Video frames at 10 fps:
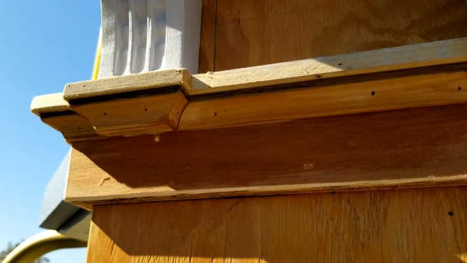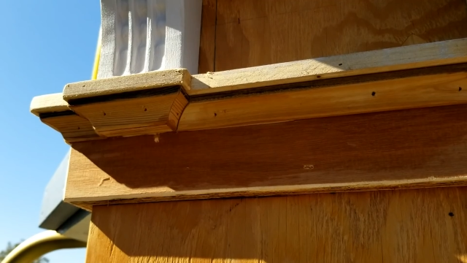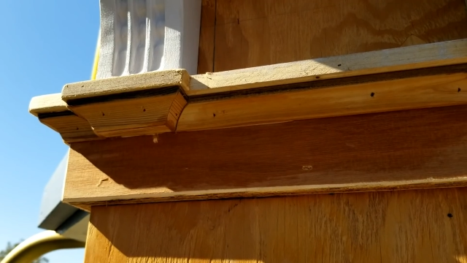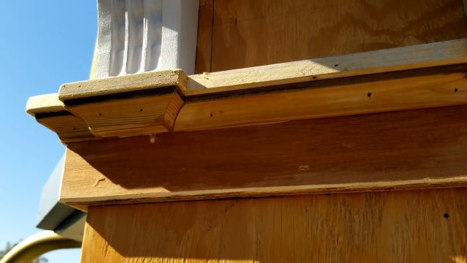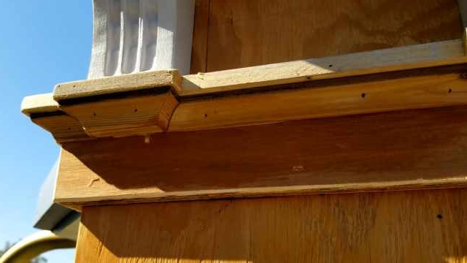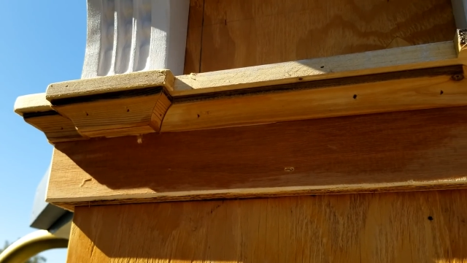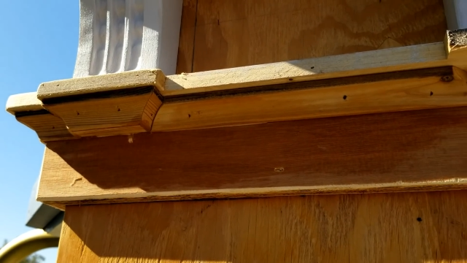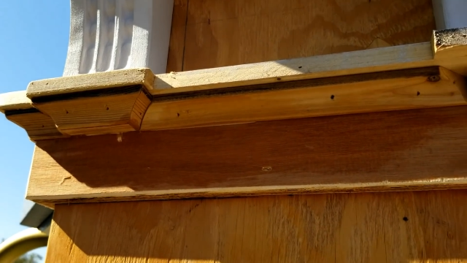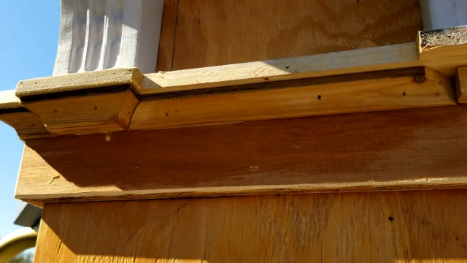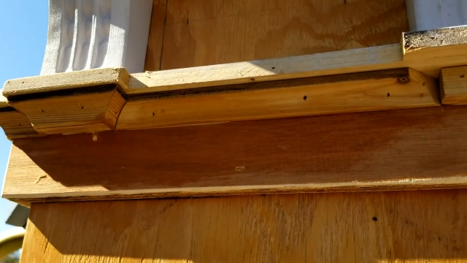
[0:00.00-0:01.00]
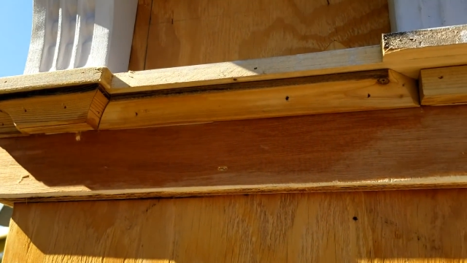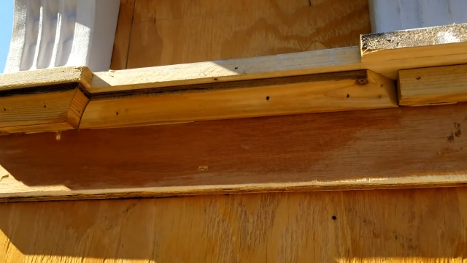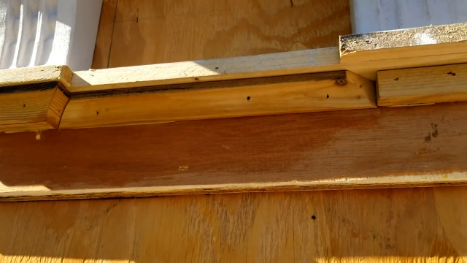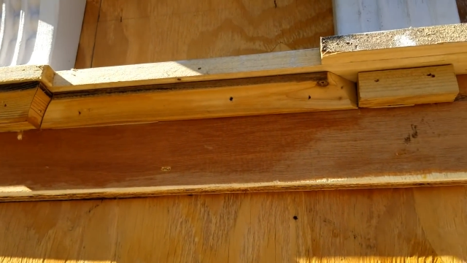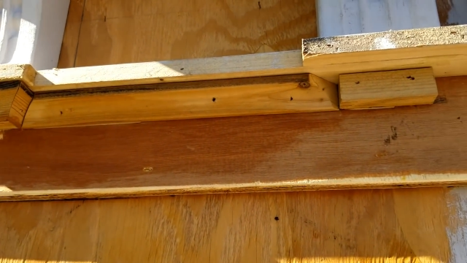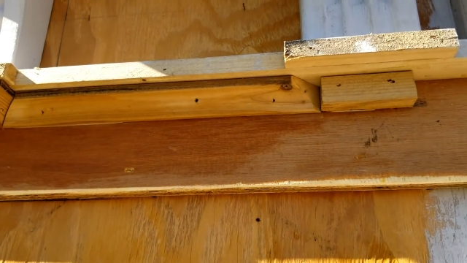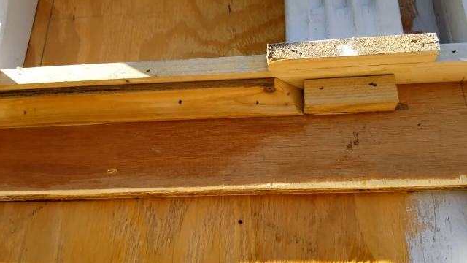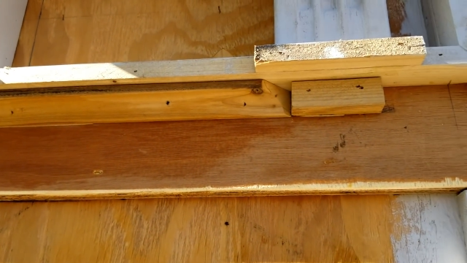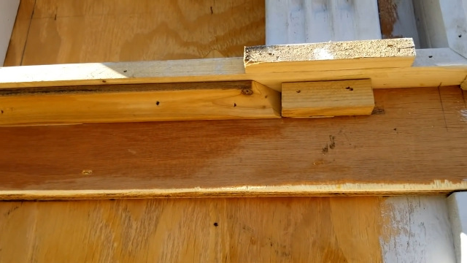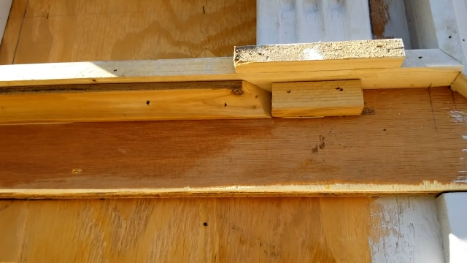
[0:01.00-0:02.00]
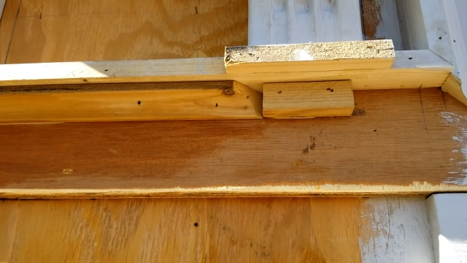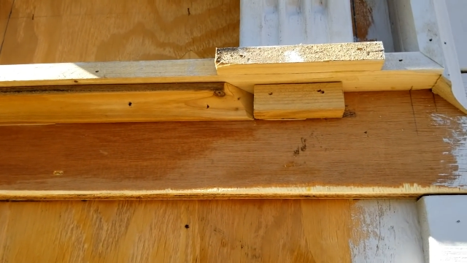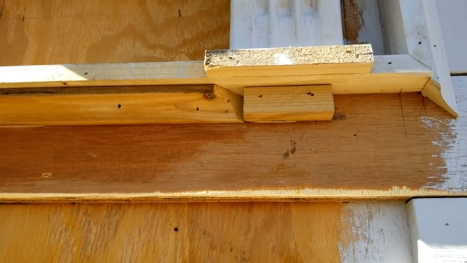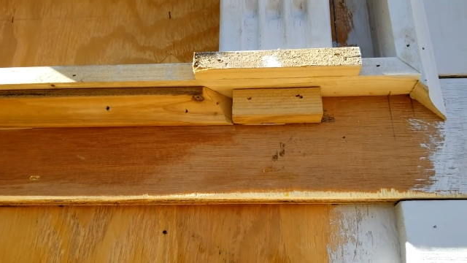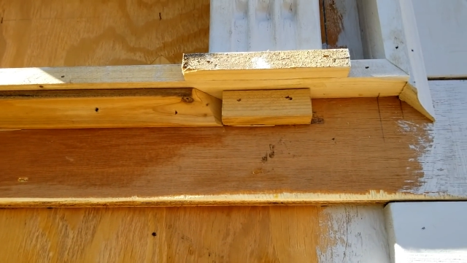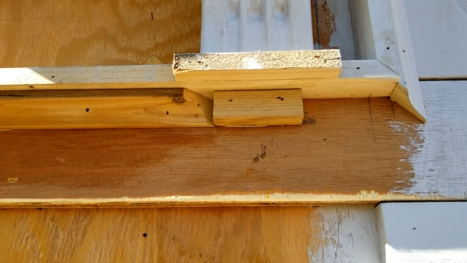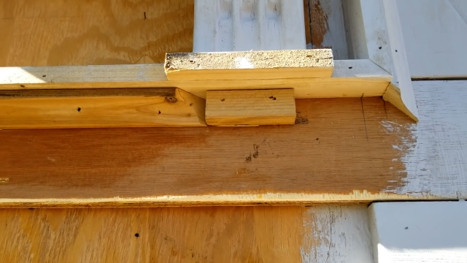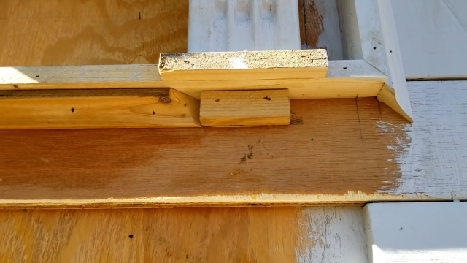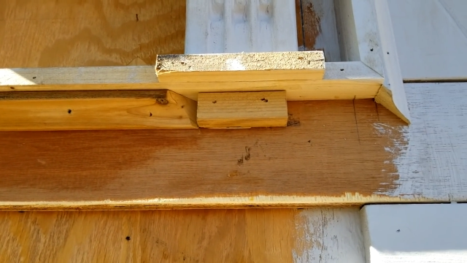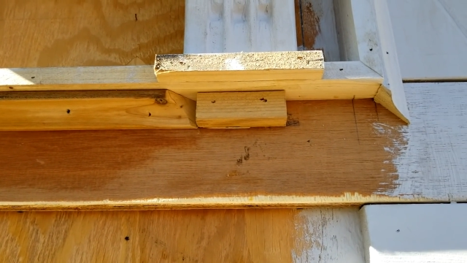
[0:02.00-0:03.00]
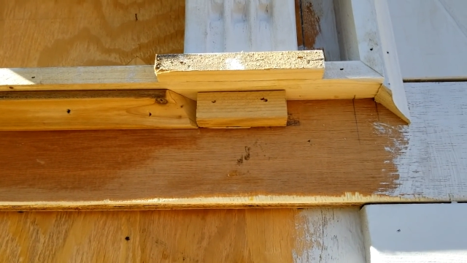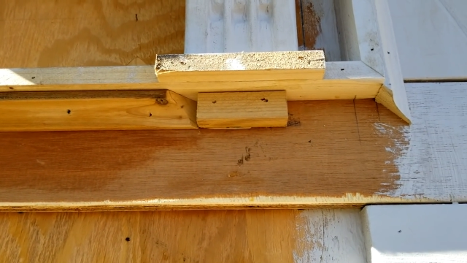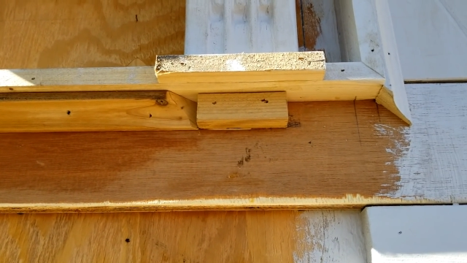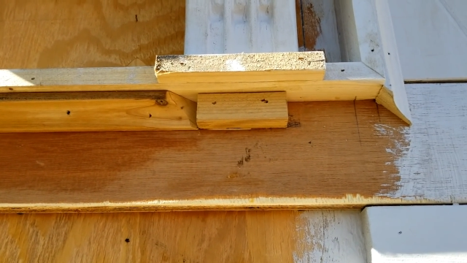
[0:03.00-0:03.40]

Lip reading: No face is visible, so there are no lips to read.